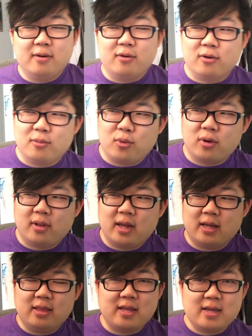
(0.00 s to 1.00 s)
or more
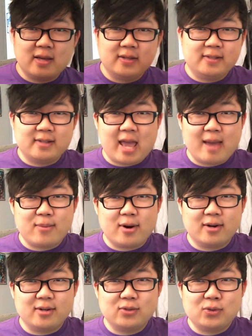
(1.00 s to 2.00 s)
like the scam
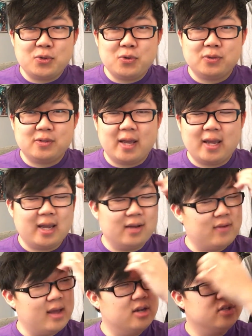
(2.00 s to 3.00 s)
artist who's taking
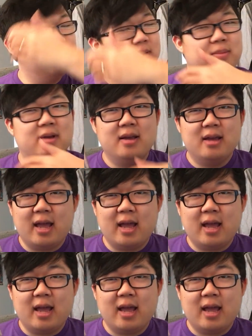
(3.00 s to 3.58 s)
advantage of him,